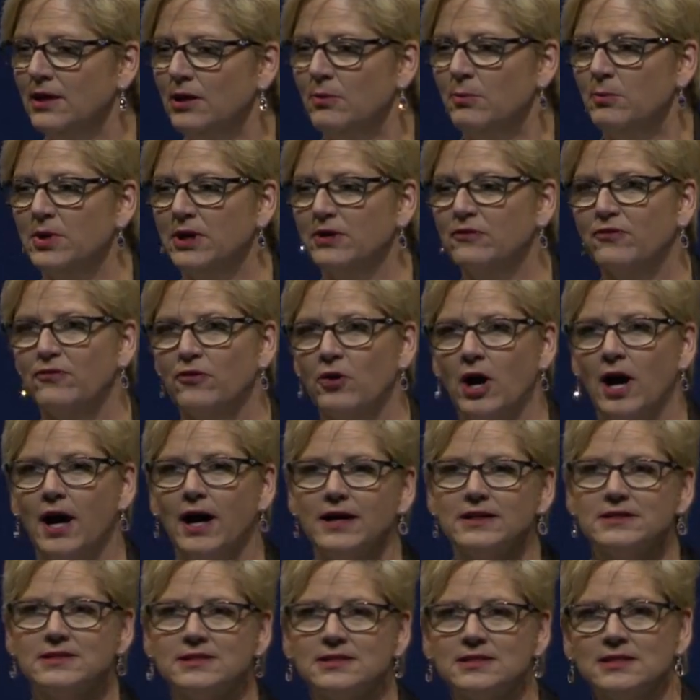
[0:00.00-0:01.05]
But for
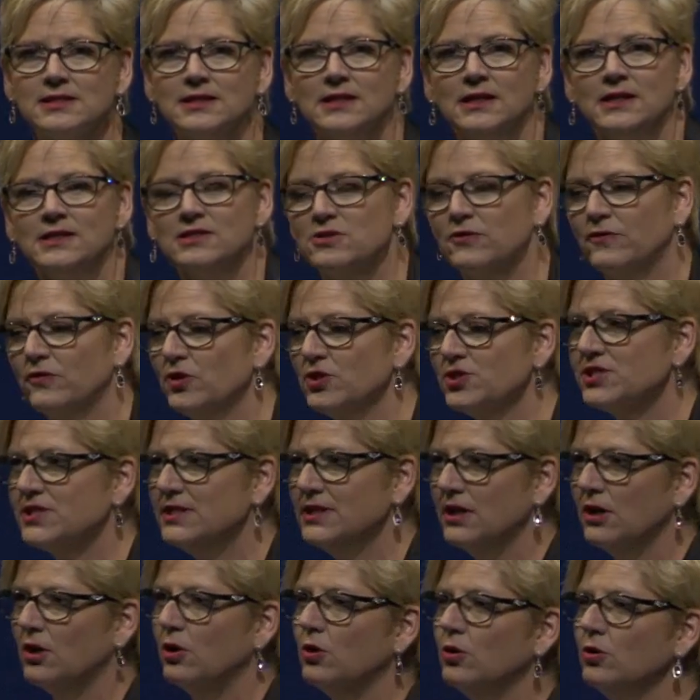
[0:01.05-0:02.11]
us, diversity
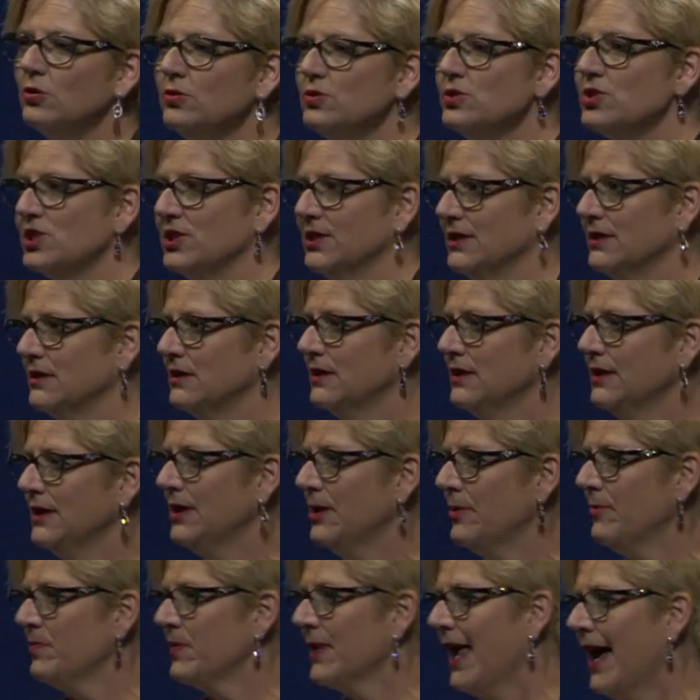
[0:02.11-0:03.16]
and inclusion
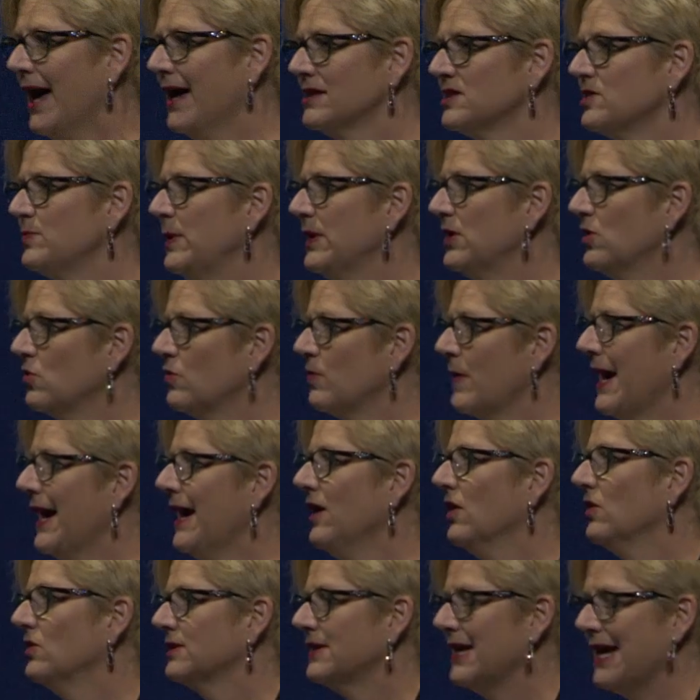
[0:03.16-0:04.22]
has been
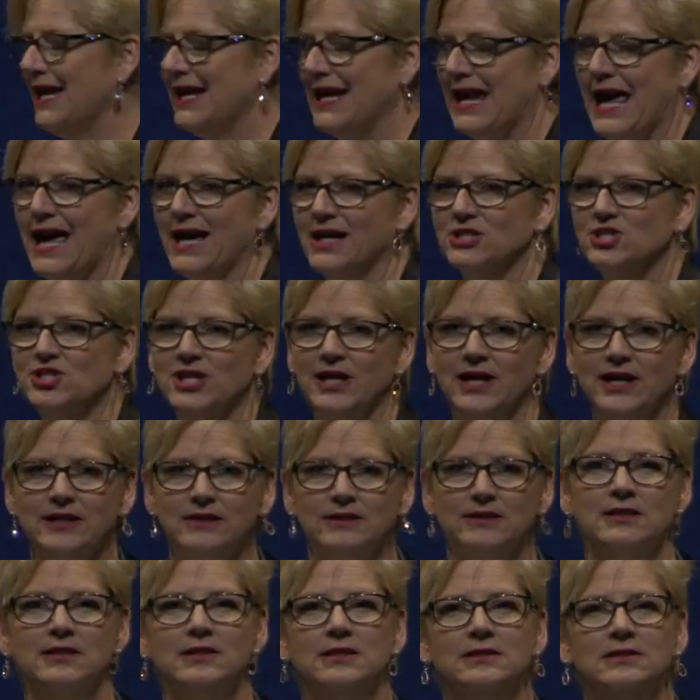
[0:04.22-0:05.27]
around and has yet
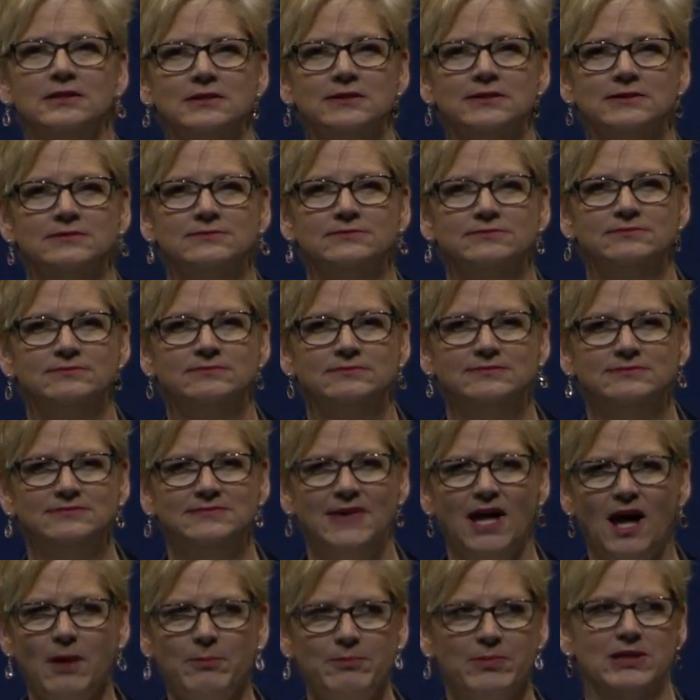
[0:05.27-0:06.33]

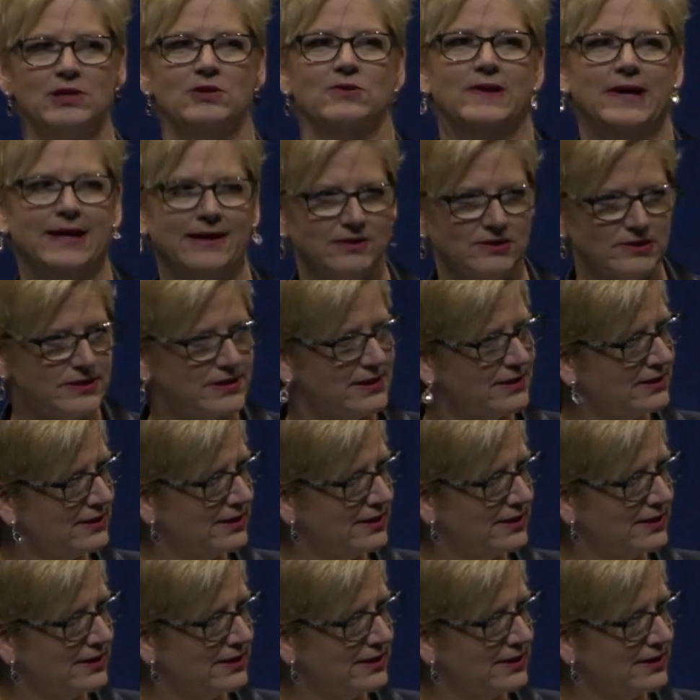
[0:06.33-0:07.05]
not been around.